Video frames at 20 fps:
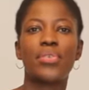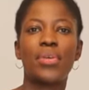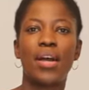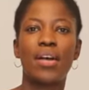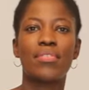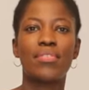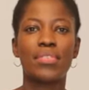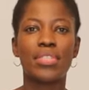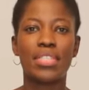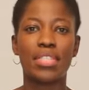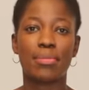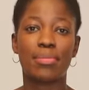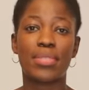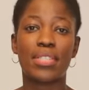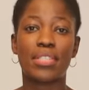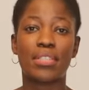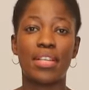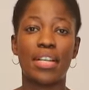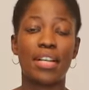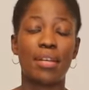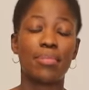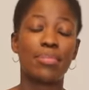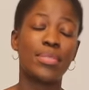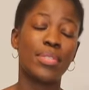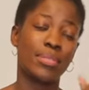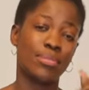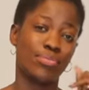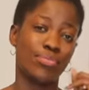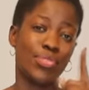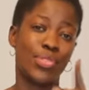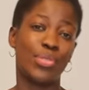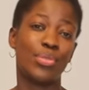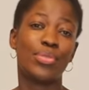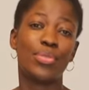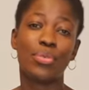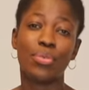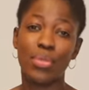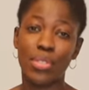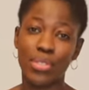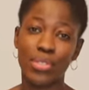you haven't subscribed, you
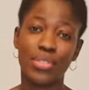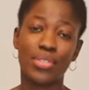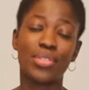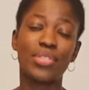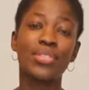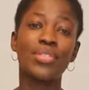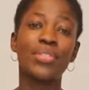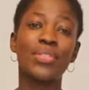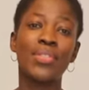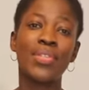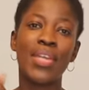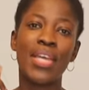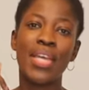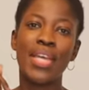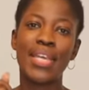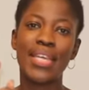know what to do.